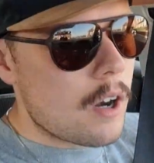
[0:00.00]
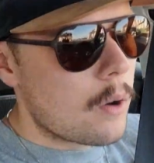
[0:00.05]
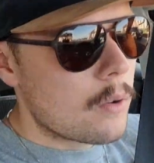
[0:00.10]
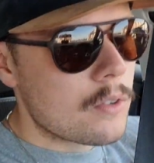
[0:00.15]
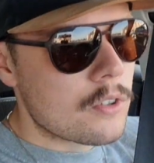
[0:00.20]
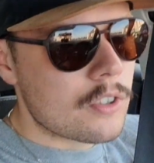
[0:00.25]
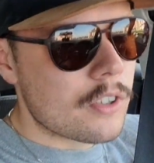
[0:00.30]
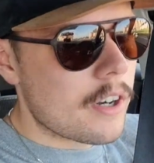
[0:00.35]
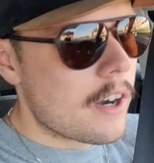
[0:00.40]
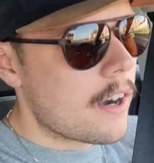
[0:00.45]

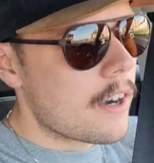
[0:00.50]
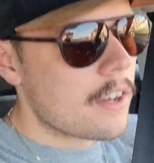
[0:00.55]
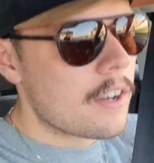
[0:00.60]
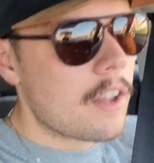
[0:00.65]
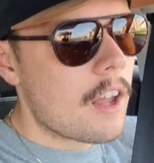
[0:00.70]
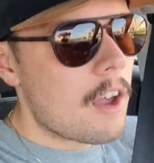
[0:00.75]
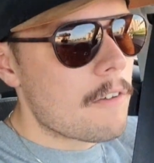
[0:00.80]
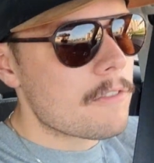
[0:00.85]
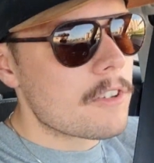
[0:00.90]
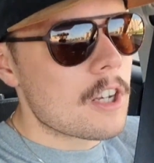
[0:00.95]
Started
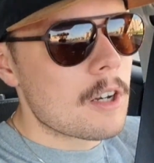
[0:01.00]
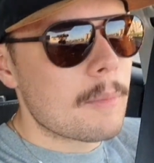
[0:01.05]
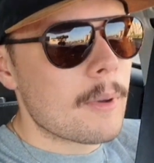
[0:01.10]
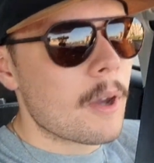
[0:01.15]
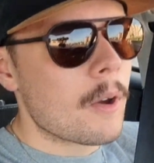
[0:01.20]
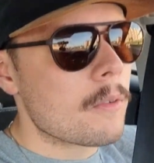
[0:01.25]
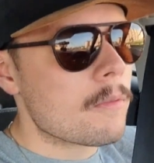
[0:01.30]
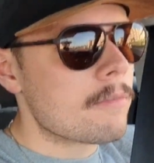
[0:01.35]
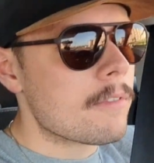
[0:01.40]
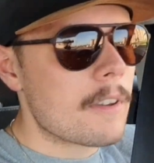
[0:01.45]
off, did
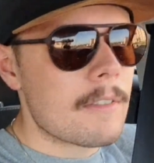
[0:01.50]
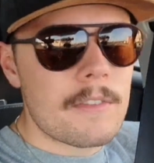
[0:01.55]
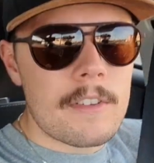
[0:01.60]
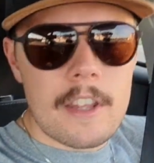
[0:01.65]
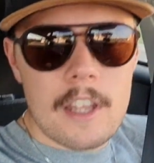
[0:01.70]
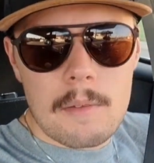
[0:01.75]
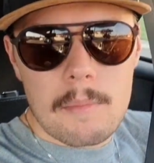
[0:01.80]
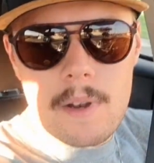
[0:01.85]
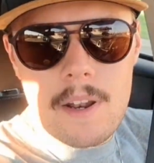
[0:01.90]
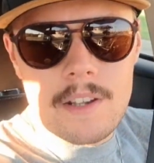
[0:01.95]
about
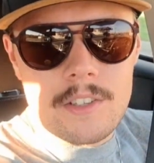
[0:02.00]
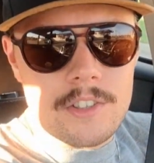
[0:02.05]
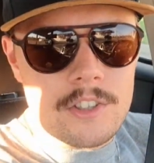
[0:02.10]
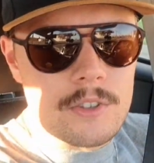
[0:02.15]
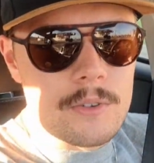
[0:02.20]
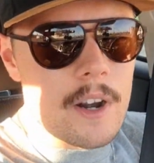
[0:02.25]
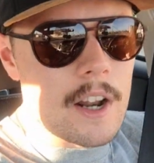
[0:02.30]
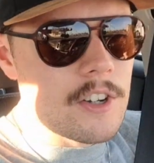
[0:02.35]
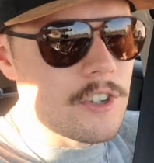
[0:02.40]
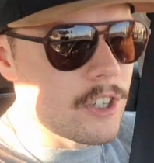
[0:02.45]
15 minutes of
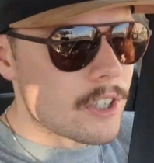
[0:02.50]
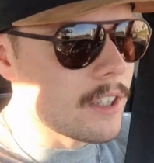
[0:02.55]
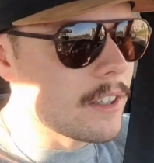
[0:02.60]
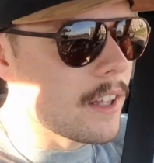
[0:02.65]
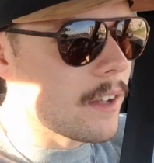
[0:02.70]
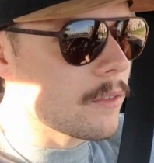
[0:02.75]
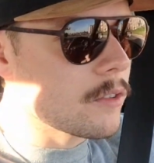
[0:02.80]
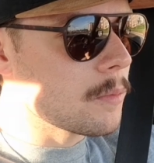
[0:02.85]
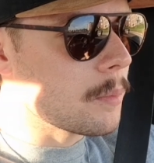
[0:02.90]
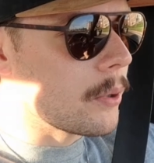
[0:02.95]
stretching.
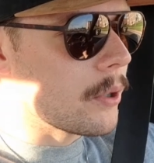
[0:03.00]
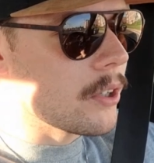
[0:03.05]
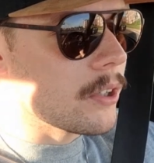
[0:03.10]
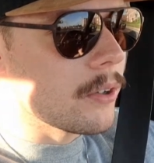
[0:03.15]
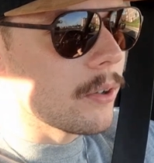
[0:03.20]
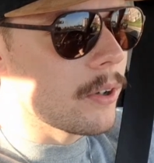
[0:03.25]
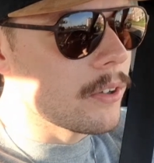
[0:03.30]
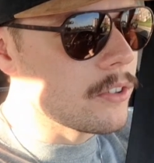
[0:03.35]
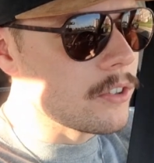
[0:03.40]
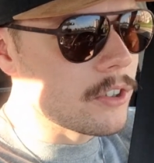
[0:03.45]
That was pretty
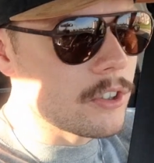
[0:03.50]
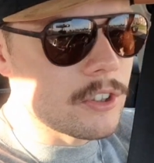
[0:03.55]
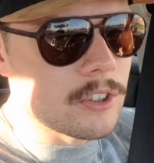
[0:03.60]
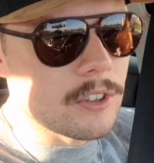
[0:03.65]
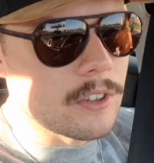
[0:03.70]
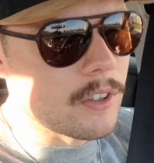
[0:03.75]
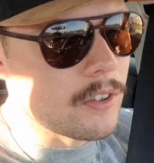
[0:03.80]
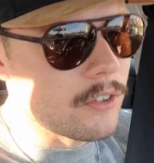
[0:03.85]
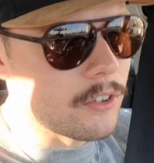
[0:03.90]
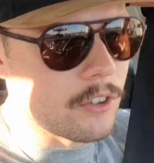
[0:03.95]
good.
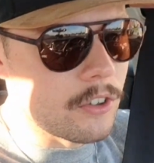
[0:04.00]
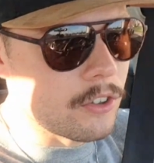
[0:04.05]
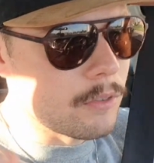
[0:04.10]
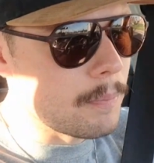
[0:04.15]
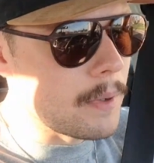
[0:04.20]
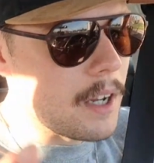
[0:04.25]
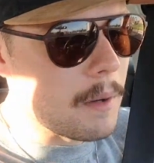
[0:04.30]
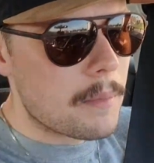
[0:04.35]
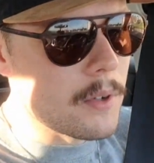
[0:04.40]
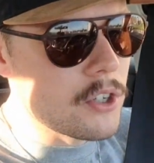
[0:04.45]
Just there's this
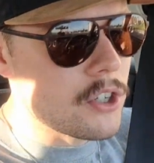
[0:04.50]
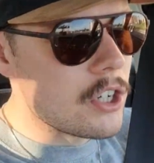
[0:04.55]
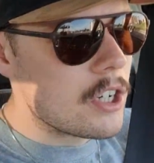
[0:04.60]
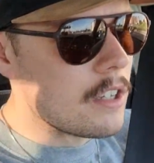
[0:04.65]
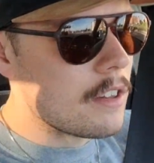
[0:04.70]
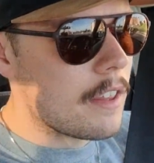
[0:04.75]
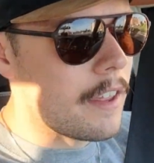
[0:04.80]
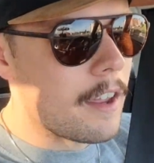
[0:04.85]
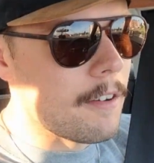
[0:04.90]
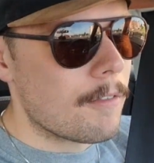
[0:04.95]
big
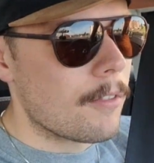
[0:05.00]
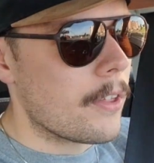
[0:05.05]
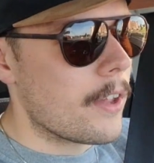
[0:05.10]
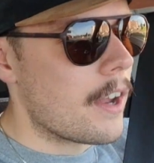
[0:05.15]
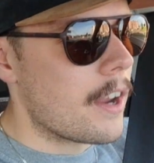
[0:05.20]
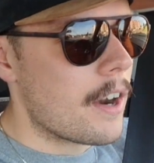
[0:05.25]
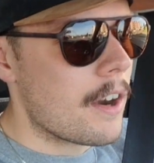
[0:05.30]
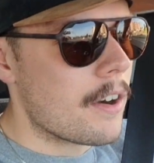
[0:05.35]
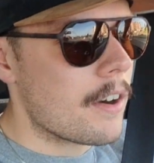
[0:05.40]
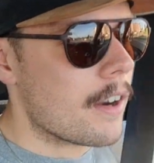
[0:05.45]
machine they have
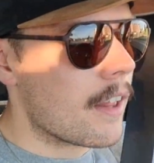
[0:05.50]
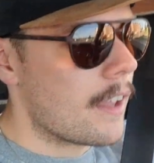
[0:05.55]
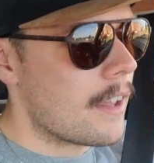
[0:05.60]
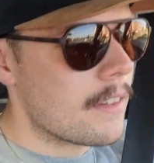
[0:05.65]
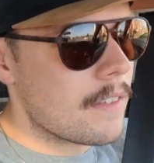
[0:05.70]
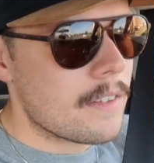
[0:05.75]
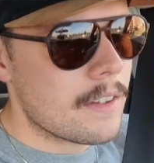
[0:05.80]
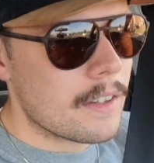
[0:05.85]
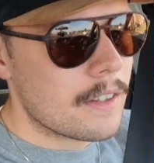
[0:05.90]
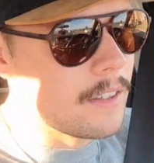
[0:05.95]
there, and I
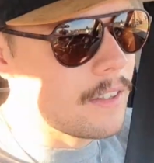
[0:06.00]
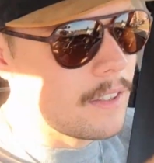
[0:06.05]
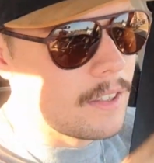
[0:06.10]
had the,